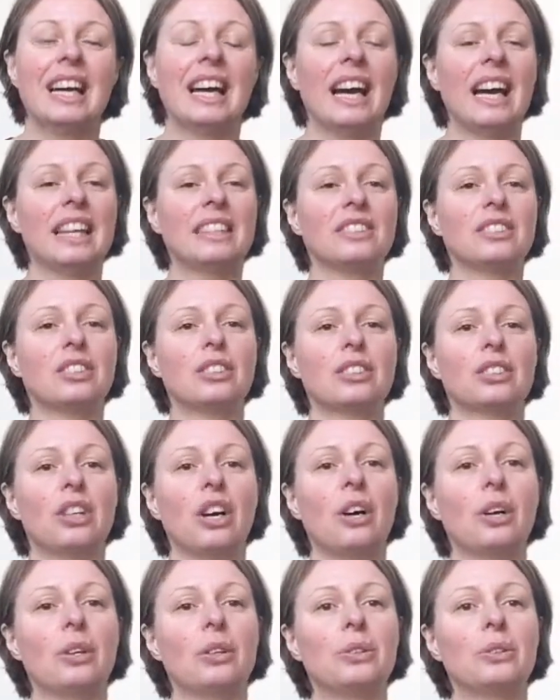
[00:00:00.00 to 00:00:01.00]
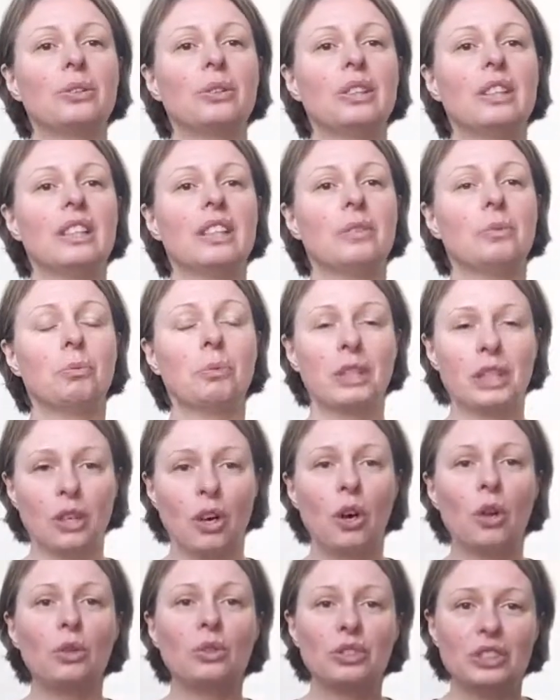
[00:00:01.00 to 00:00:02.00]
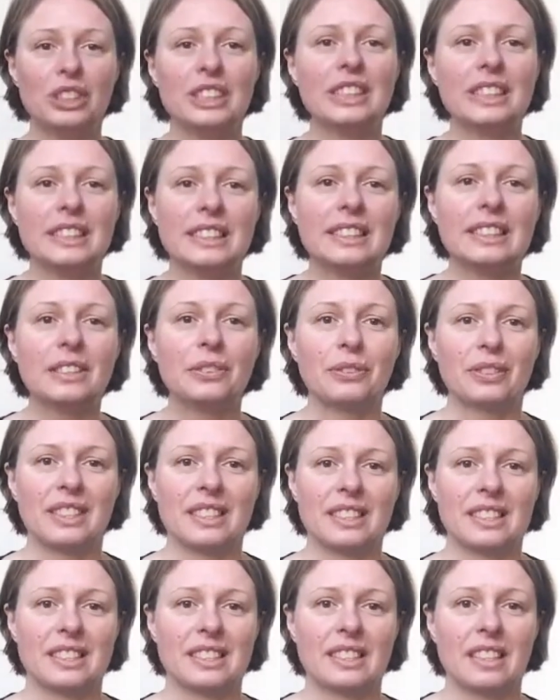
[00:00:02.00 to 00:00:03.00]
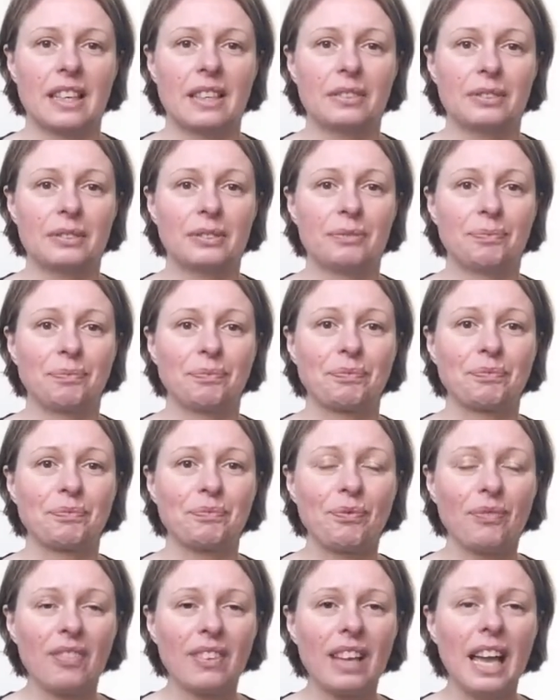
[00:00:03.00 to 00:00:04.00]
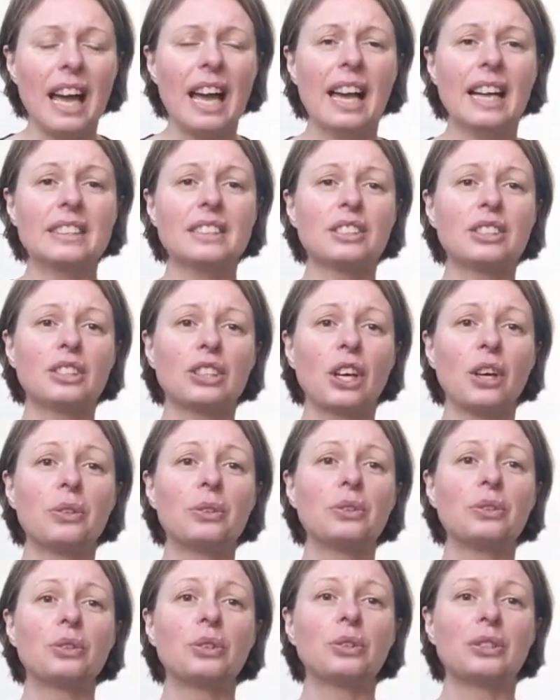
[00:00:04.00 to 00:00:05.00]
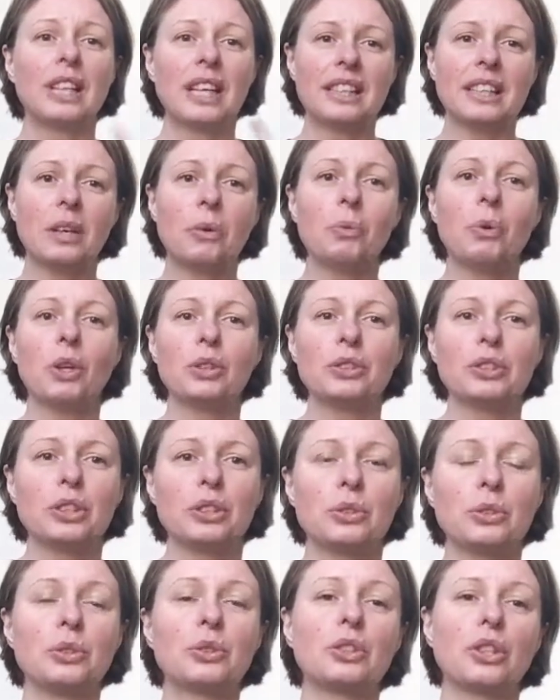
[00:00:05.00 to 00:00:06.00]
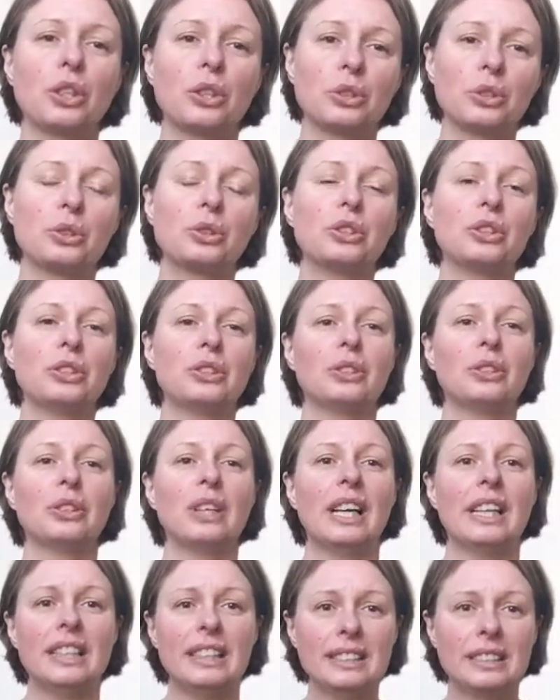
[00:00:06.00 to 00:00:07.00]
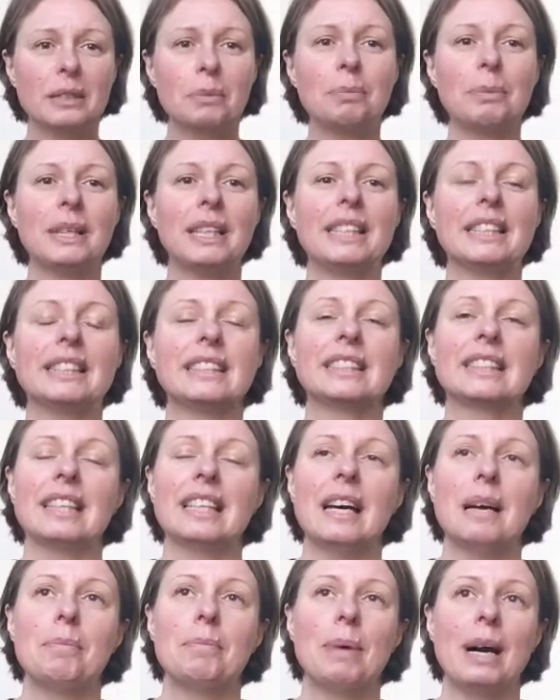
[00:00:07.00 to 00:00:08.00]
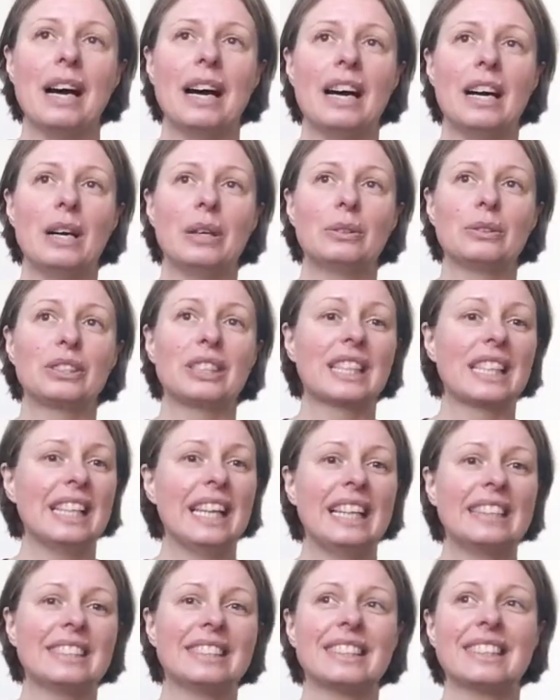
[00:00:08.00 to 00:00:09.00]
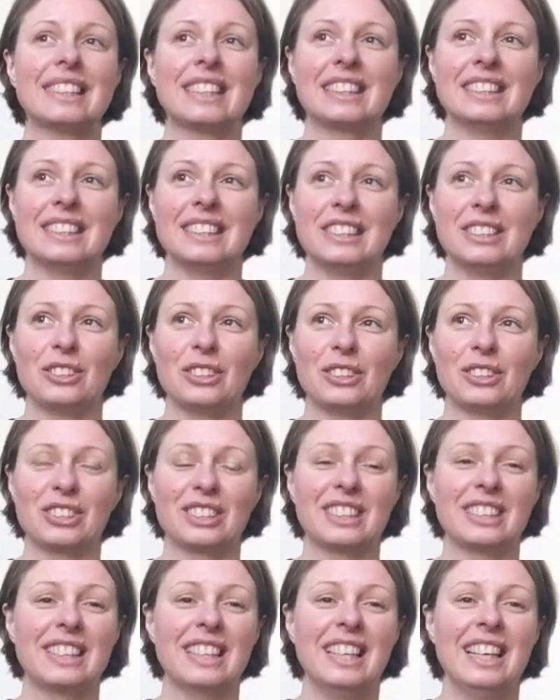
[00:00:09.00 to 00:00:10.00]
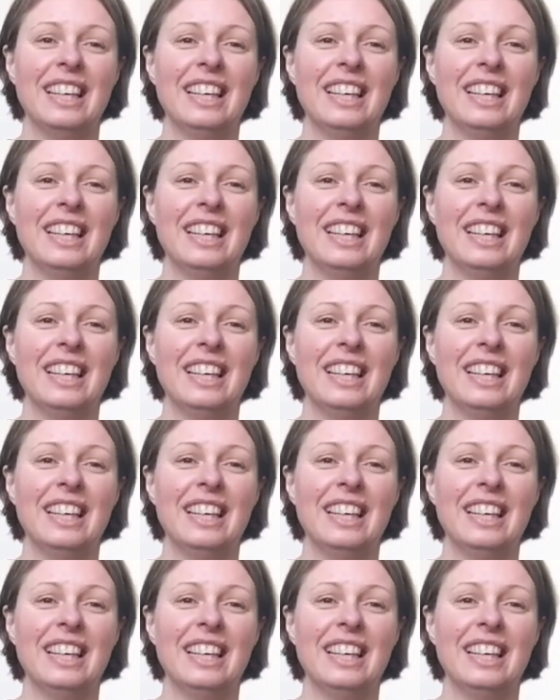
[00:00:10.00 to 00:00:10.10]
And so we all need different stuff. And so today I wanted to talk to you a little bit about cleansing and detox.